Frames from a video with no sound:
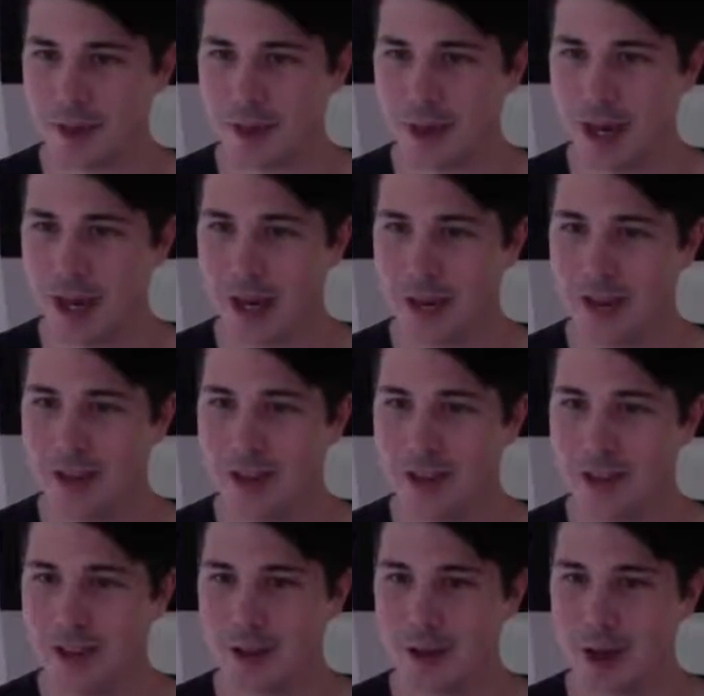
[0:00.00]
player,
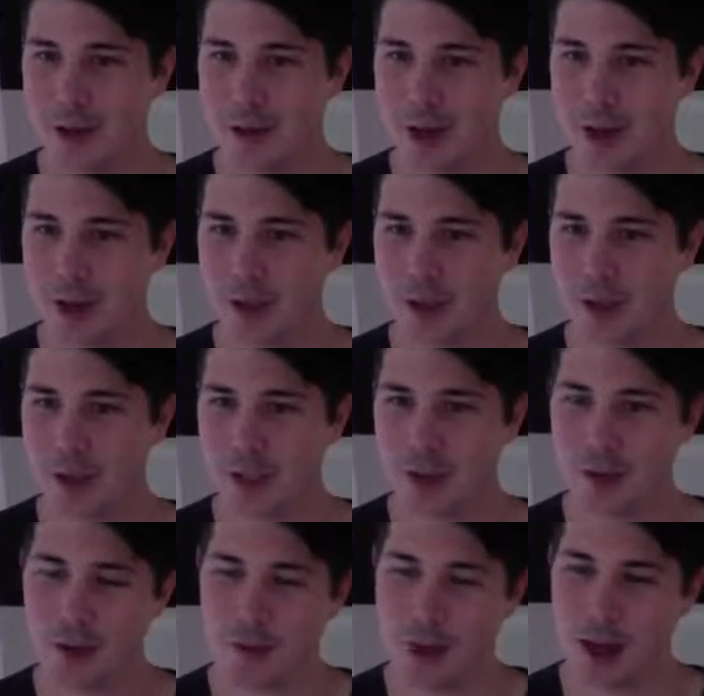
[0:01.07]
so maybe I should choose
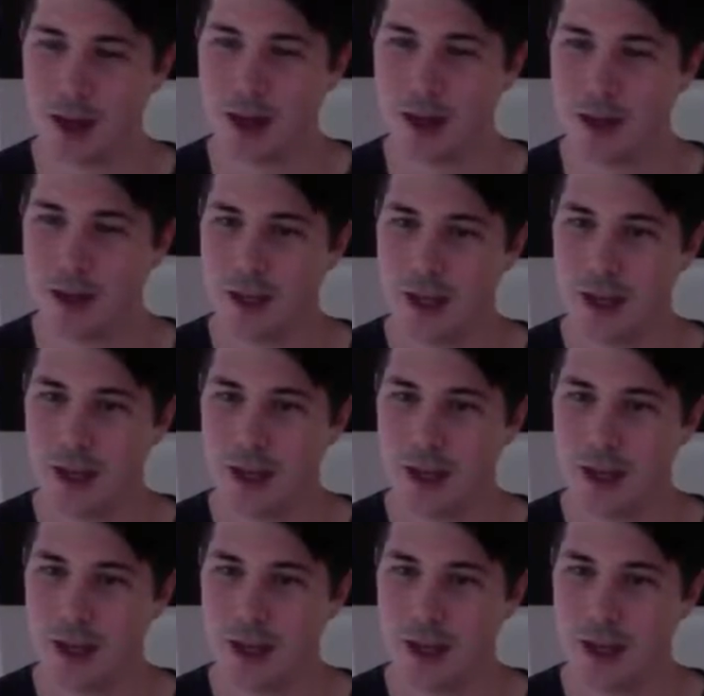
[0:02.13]
someone better.